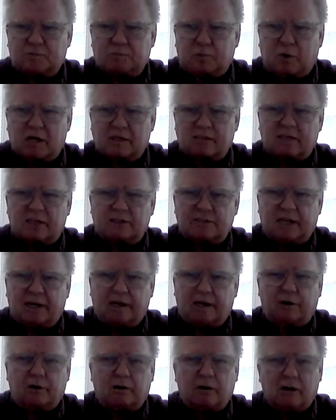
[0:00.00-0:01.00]
this process
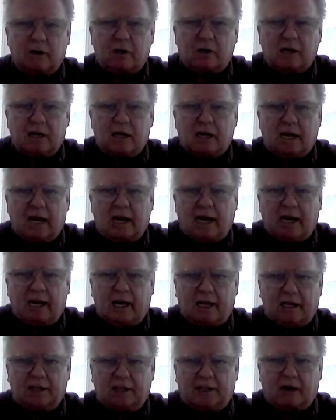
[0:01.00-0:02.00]
here,
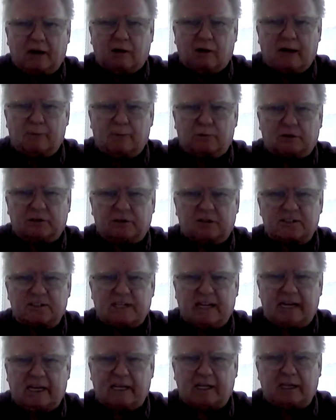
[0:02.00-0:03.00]
and they're able to
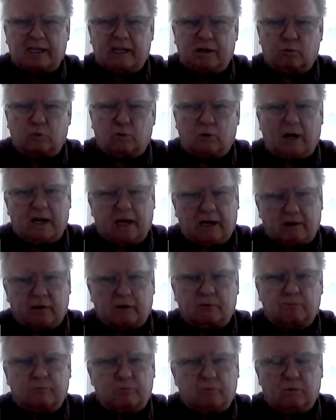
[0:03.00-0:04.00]
see it
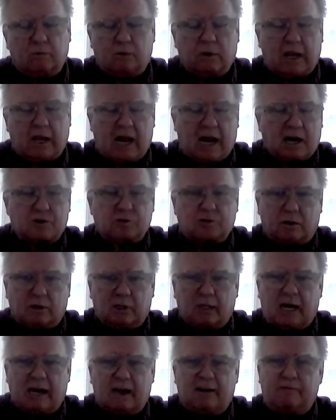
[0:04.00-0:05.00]
in actual
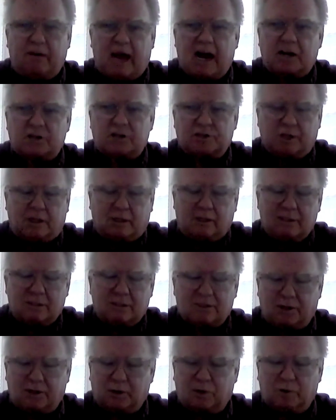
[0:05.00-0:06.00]
live action.
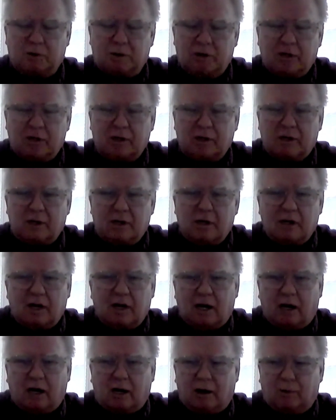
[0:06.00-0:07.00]
So
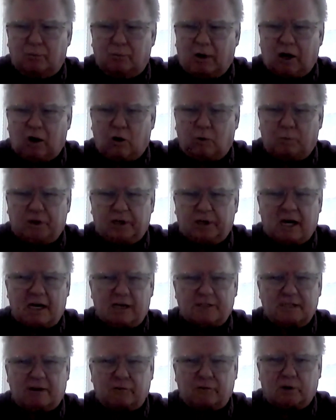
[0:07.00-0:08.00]
I hope you
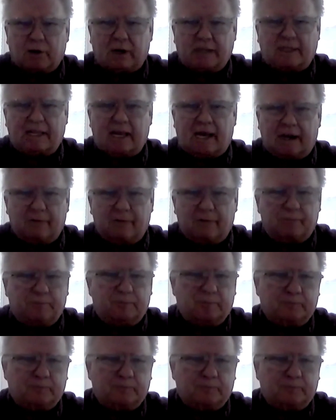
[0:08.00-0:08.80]
guys have a great day.